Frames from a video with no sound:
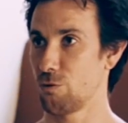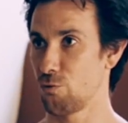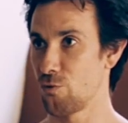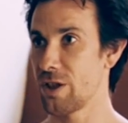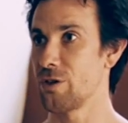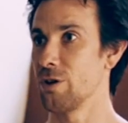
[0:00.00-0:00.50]

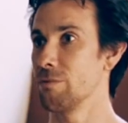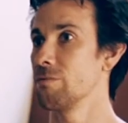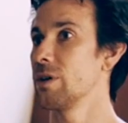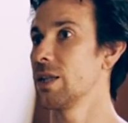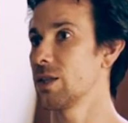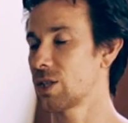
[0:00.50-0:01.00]

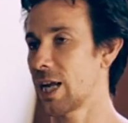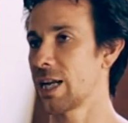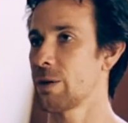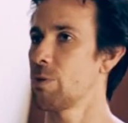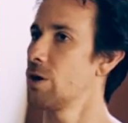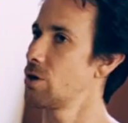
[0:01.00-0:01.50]
rhythm in the
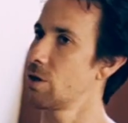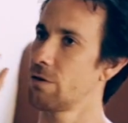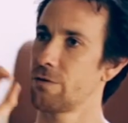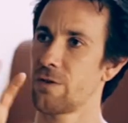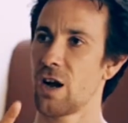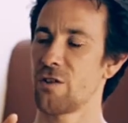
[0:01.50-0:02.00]
standing poses,
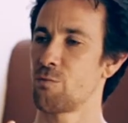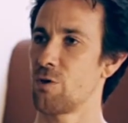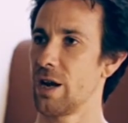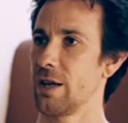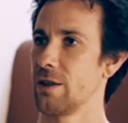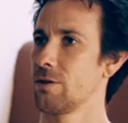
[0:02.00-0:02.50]
5
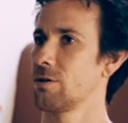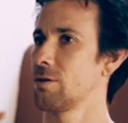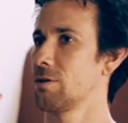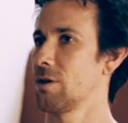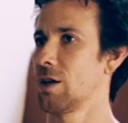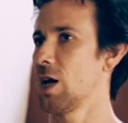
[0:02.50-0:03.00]

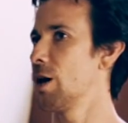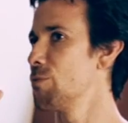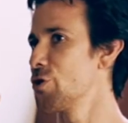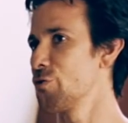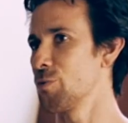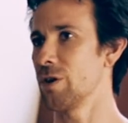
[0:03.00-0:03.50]
breaths, a
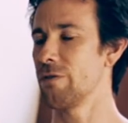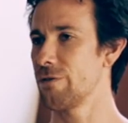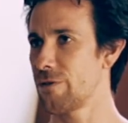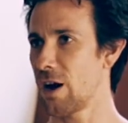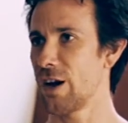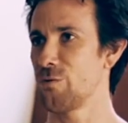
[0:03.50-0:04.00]
movement,
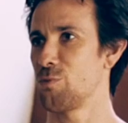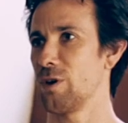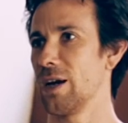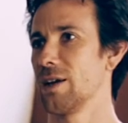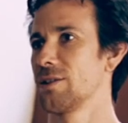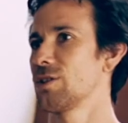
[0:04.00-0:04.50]
5
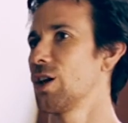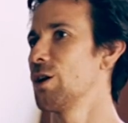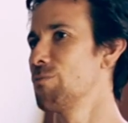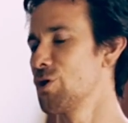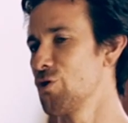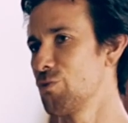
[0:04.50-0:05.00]
breaths,
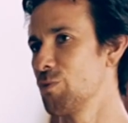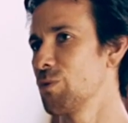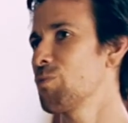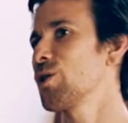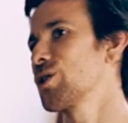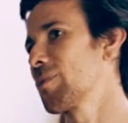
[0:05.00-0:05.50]
a
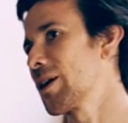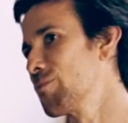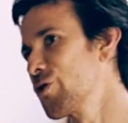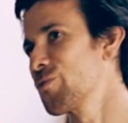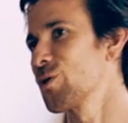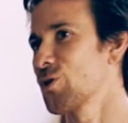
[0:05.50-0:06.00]
movement, possibly a
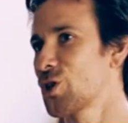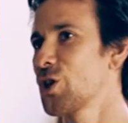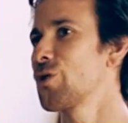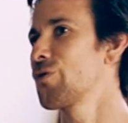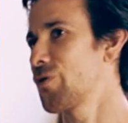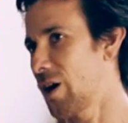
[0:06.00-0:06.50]
movement or
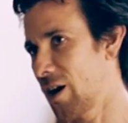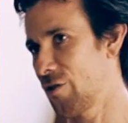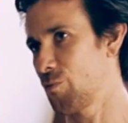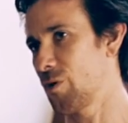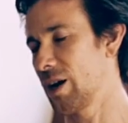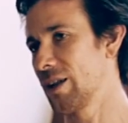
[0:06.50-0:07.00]
two,
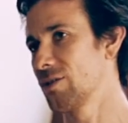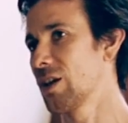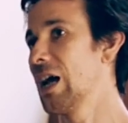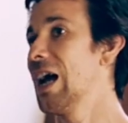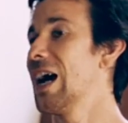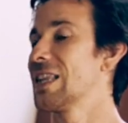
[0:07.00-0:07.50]
5 breaths.
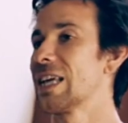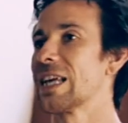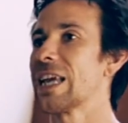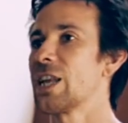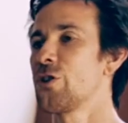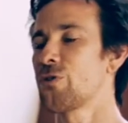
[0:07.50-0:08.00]
And then
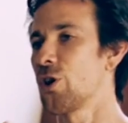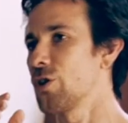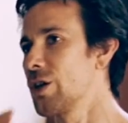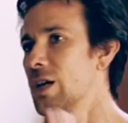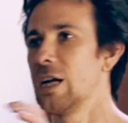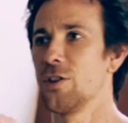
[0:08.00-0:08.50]
again, you've got
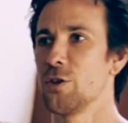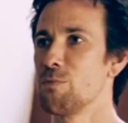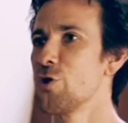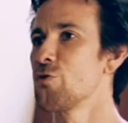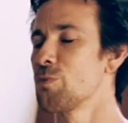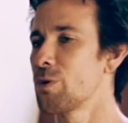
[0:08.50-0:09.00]
the
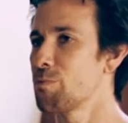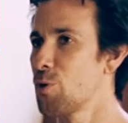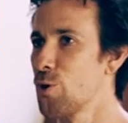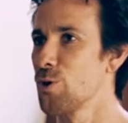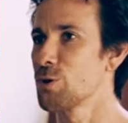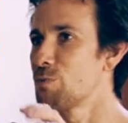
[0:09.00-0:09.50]
movement
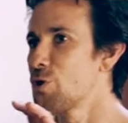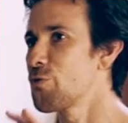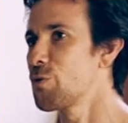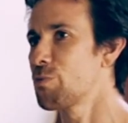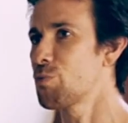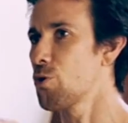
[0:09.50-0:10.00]
pause
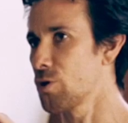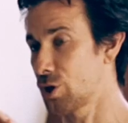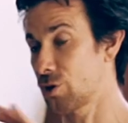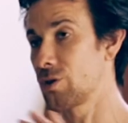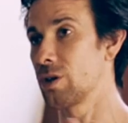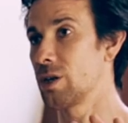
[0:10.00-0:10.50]

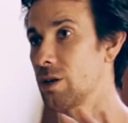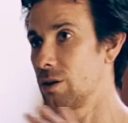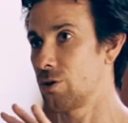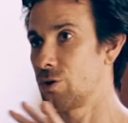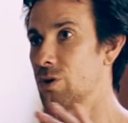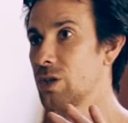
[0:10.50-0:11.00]
through
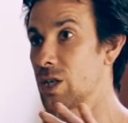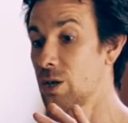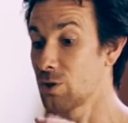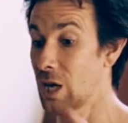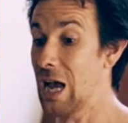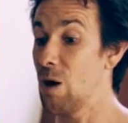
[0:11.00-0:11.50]
the
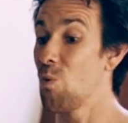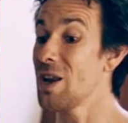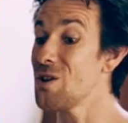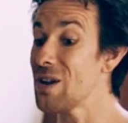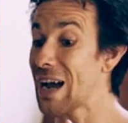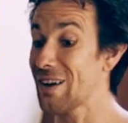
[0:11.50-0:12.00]
sequence.
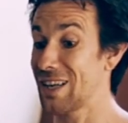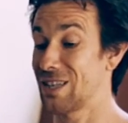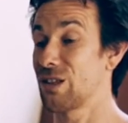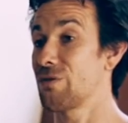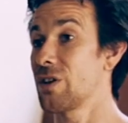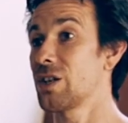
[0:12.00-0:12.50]
When you now get
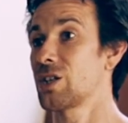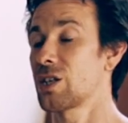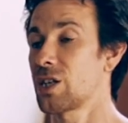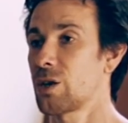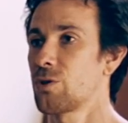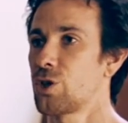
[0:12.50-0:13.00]
to the finishing
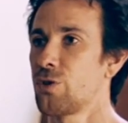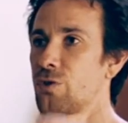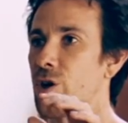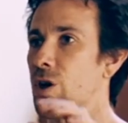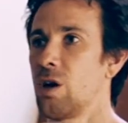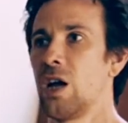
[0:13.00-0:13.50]
sequence, you've
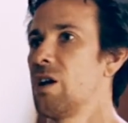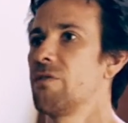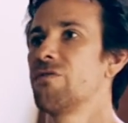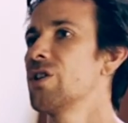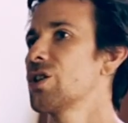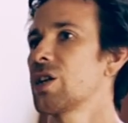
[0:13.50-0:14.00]
got
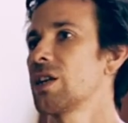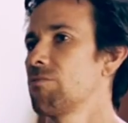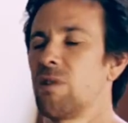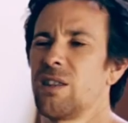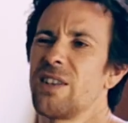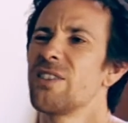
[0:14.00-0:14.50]
virtually,
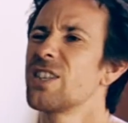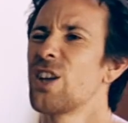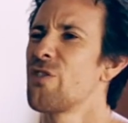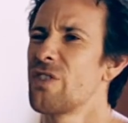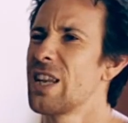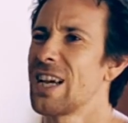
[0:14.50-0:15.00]
well, there is
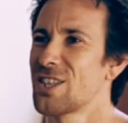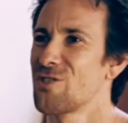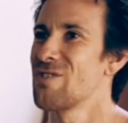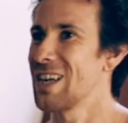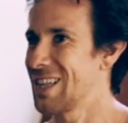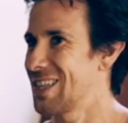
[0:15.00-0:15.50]
no vinyasa
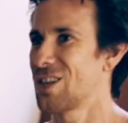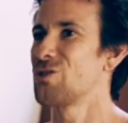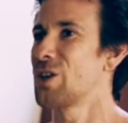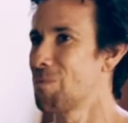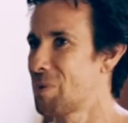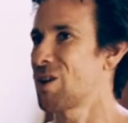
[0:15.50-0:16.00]
really. There's no
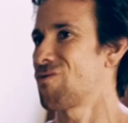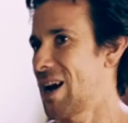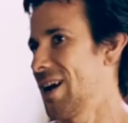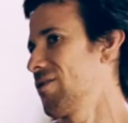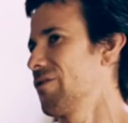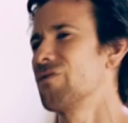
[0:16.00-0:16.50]
jumping
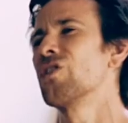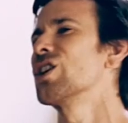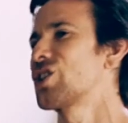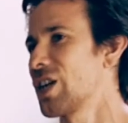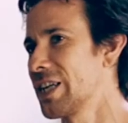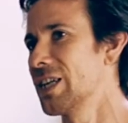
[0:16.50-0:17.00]
around,
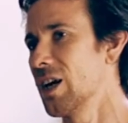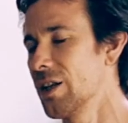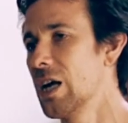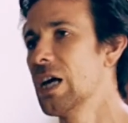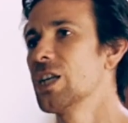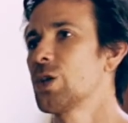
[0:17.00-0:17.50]
virtually
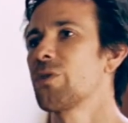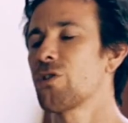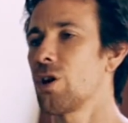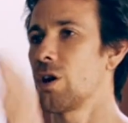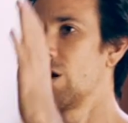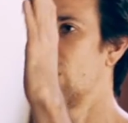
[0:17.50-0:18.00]
none. So we've got